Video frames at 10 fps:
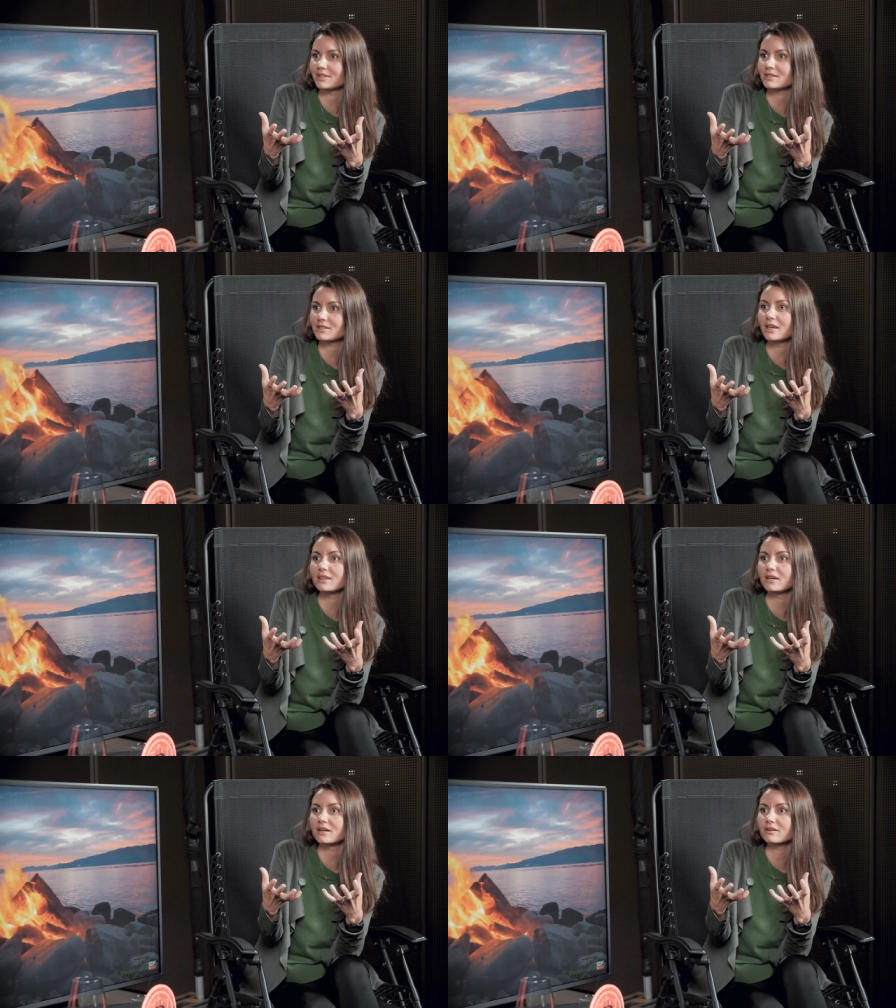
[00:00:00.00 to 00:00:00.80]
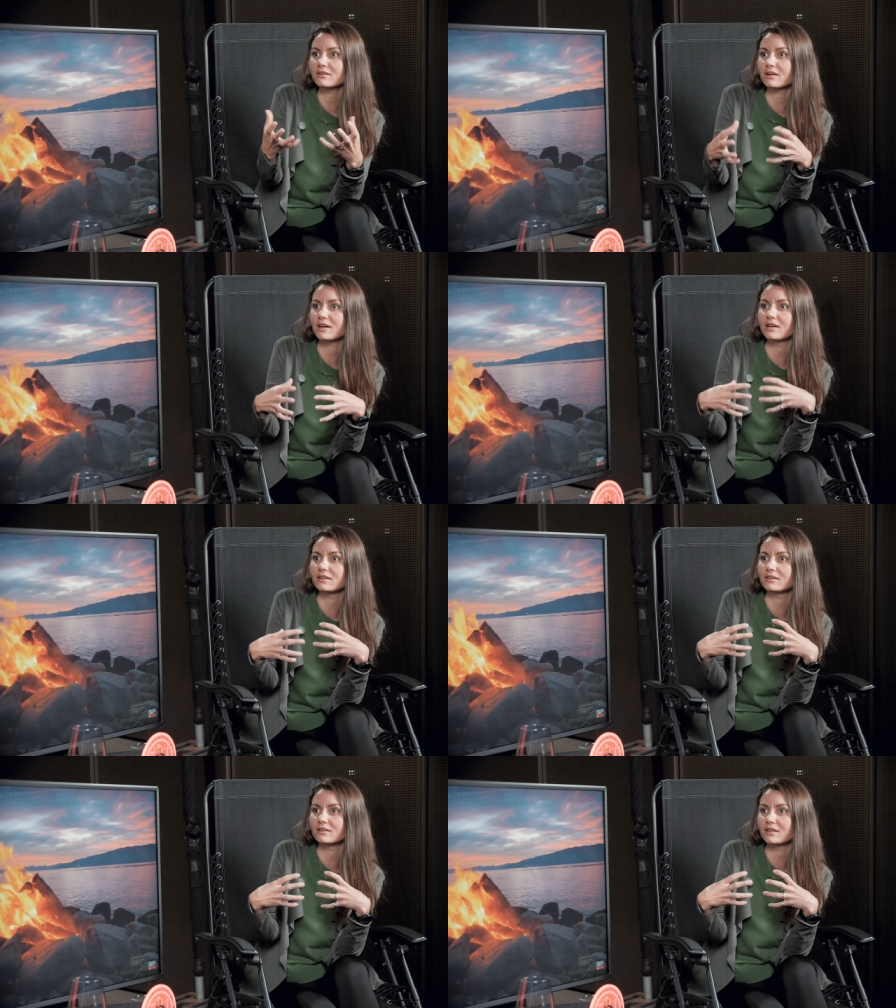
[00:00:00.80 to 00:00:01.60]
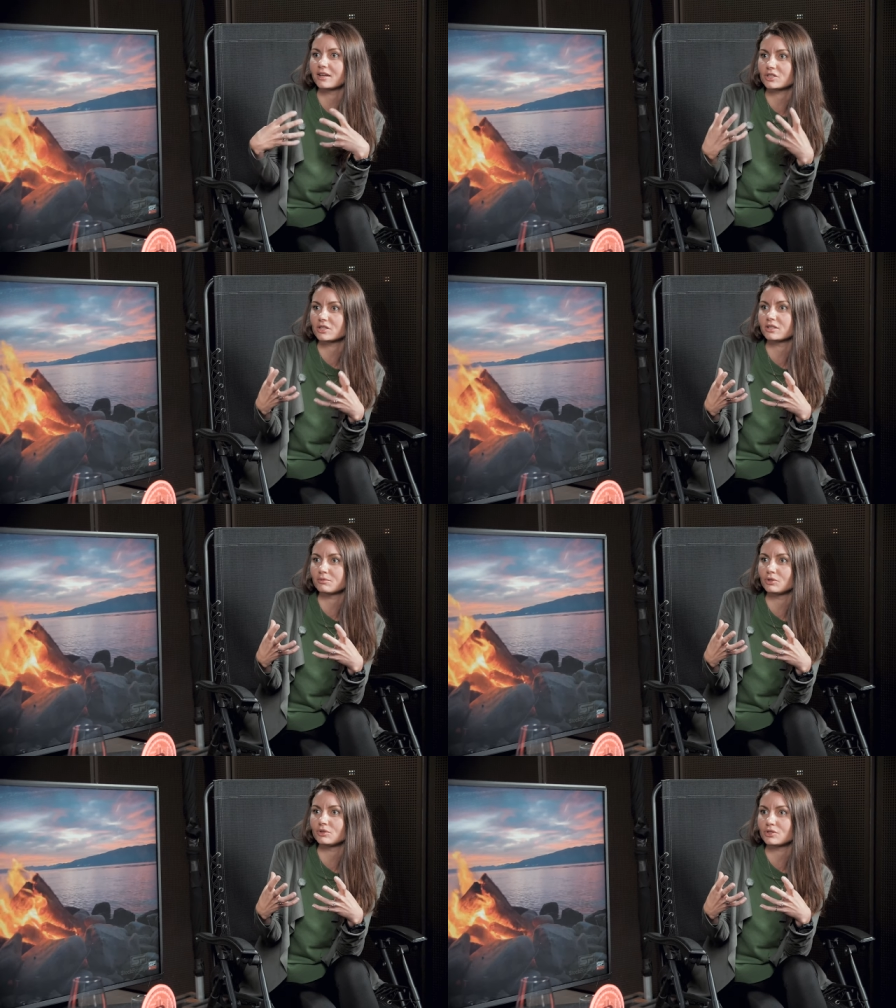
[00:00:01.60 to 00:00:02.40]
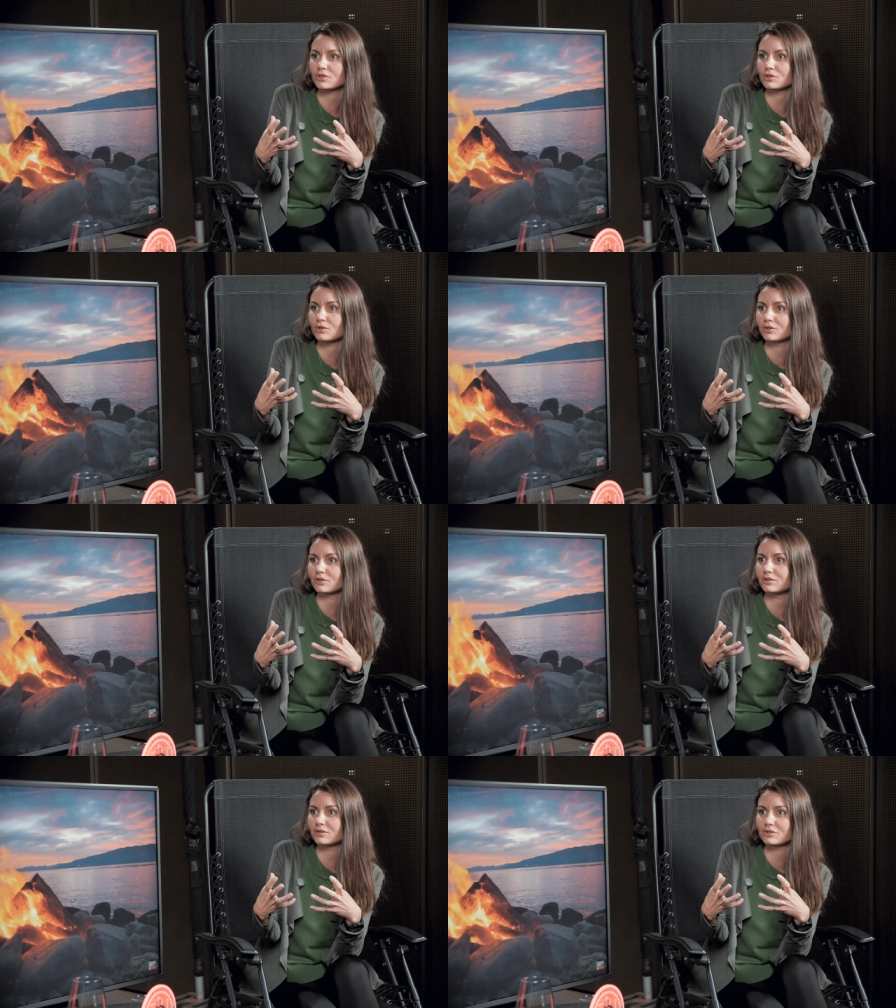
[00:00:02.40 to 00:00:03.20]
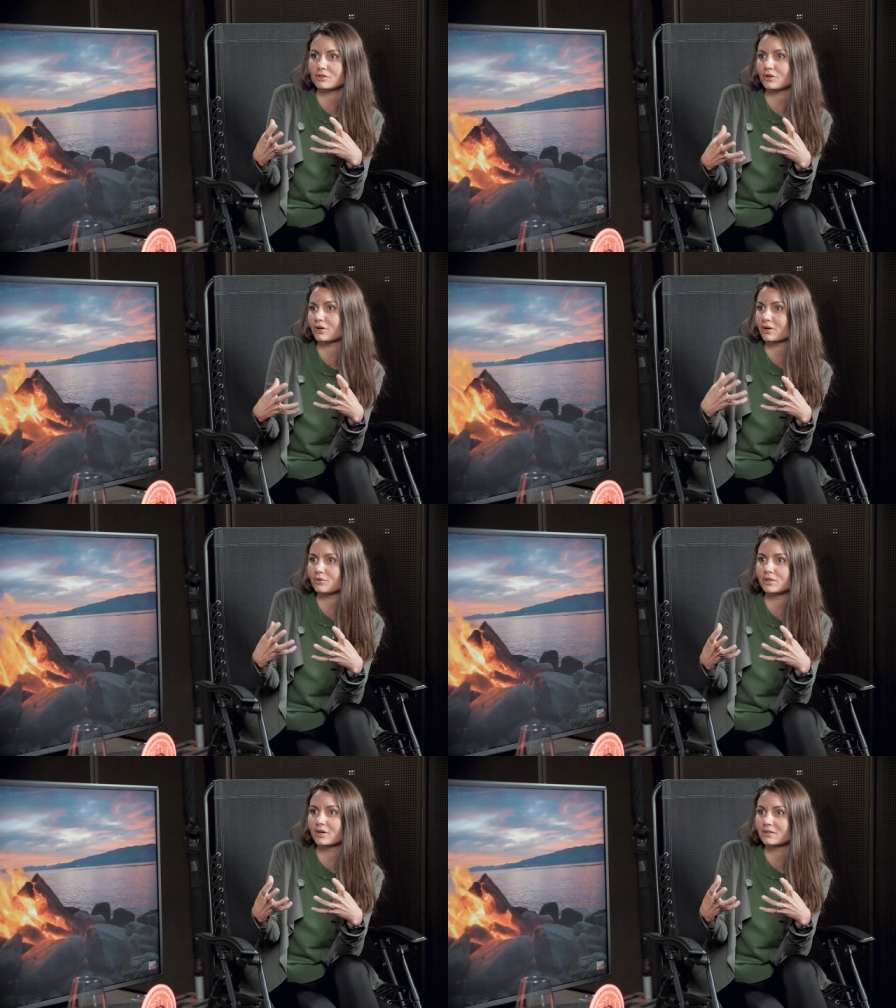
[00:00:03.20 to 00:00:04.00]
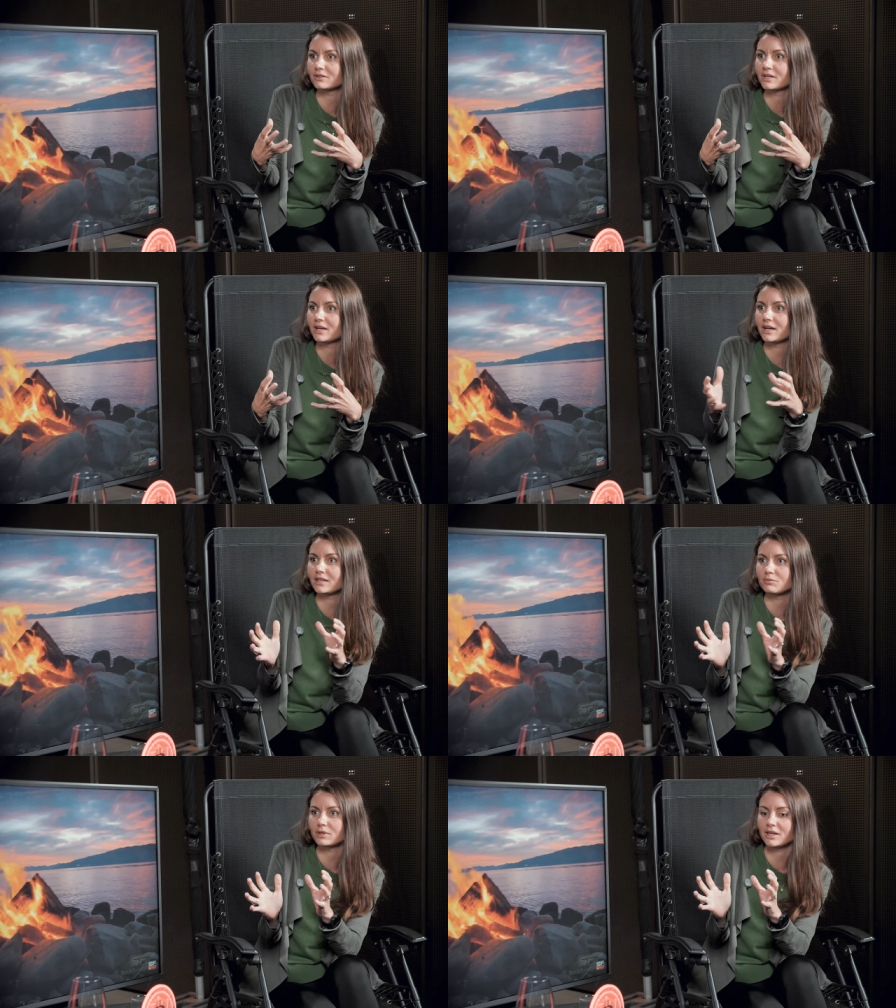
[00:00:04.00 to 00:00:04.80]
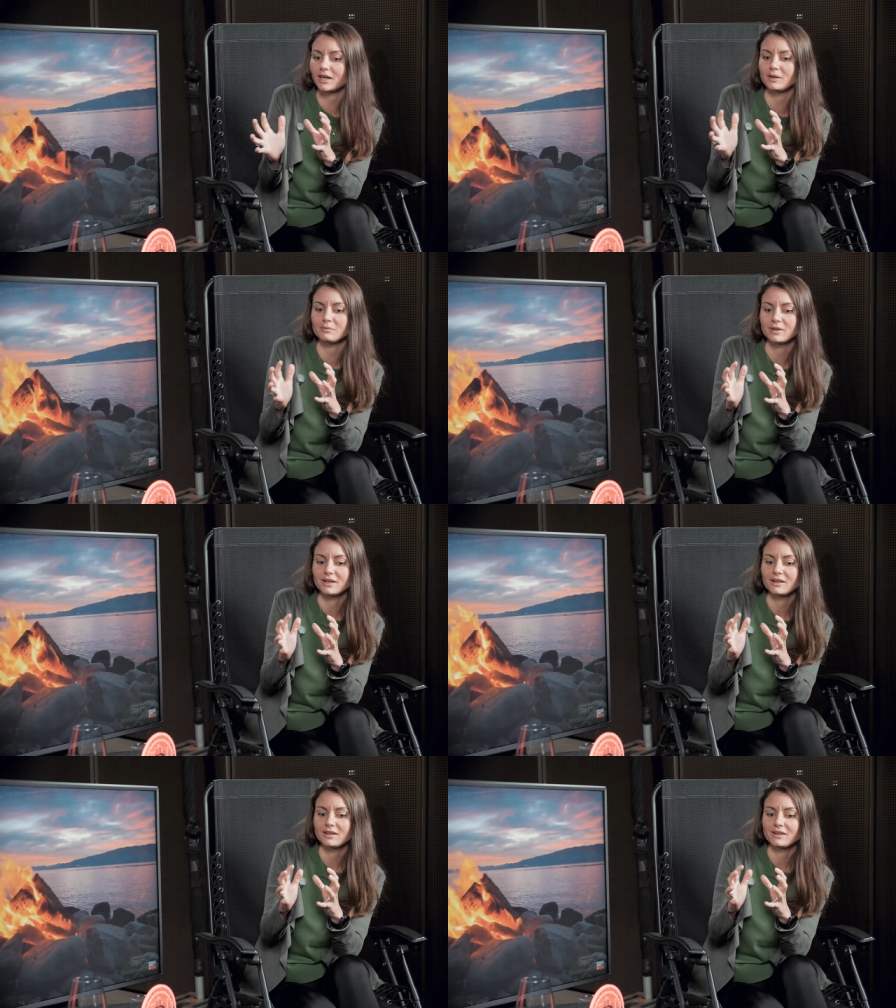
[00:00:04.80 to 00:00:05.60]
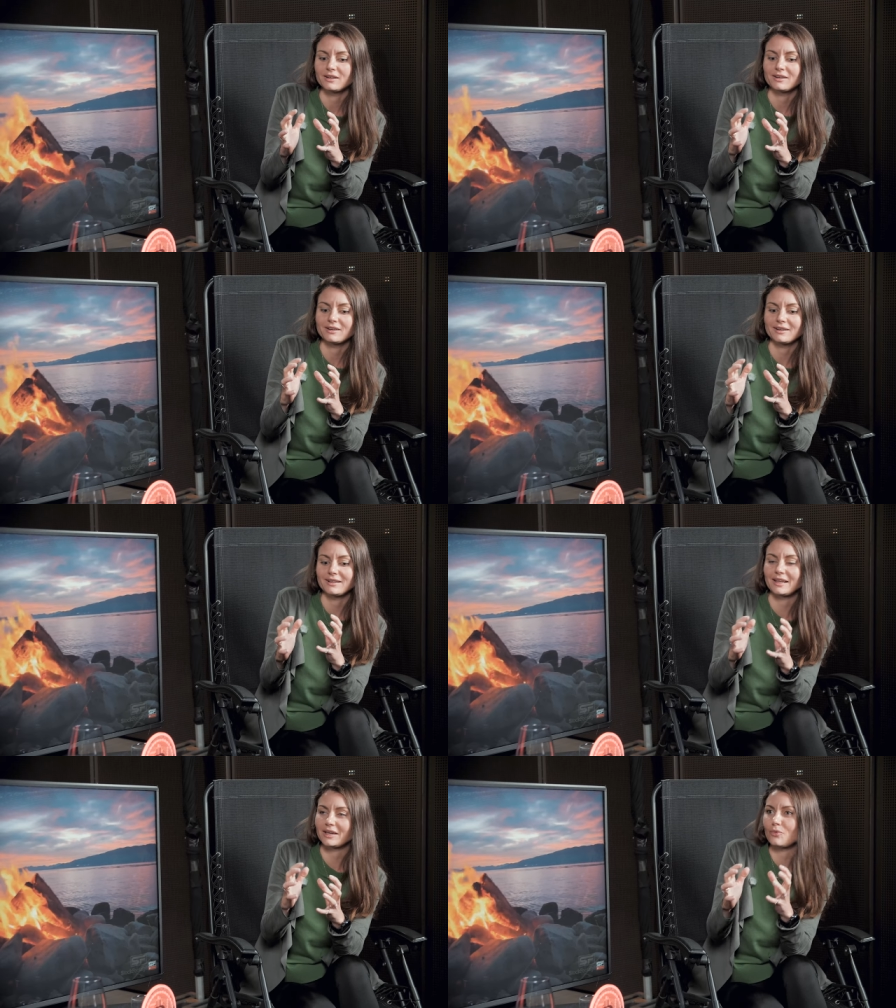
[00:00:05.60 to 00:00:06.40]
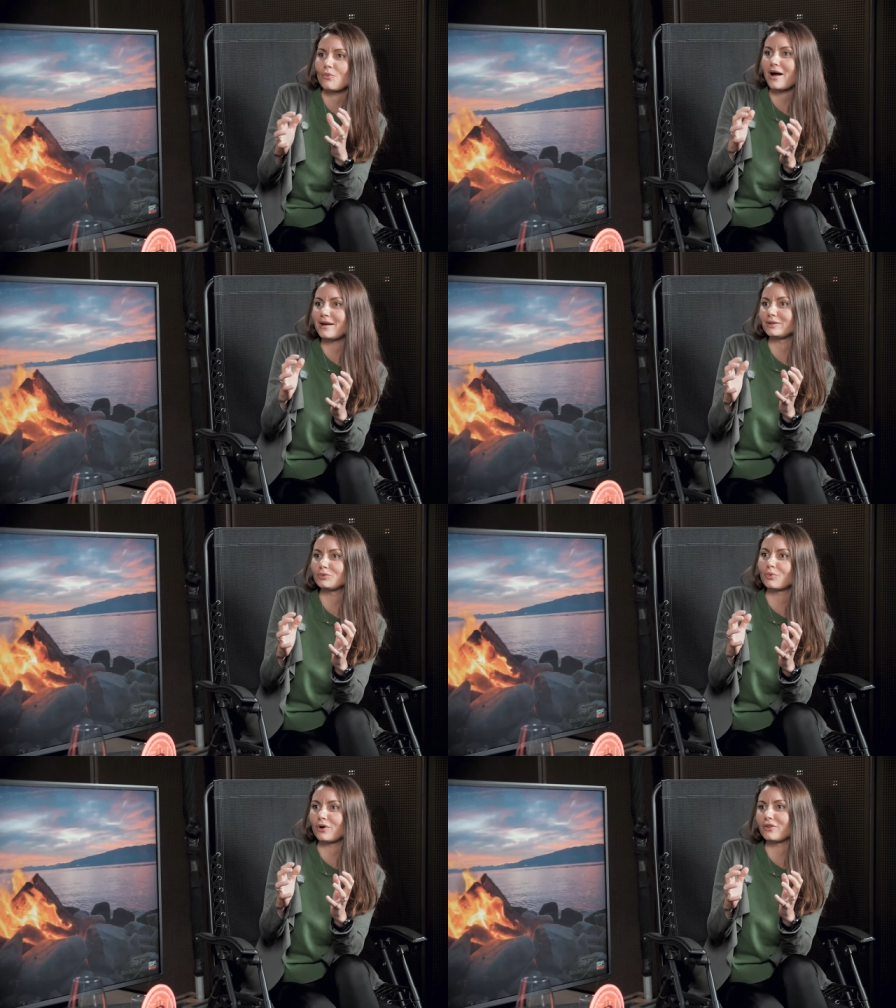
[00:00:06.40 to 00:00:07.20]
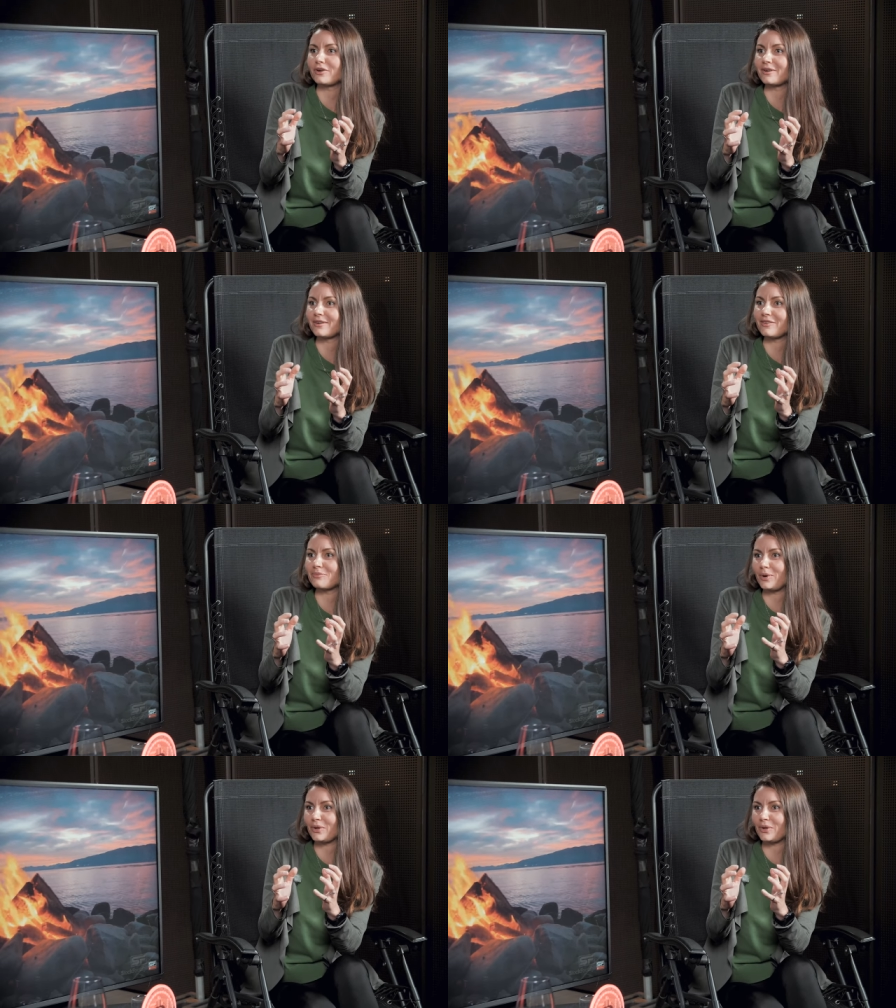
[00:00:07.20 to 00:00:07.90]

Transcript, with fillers: it stayed there and actually the community saw that there is a lot going on and it became like a wild brother of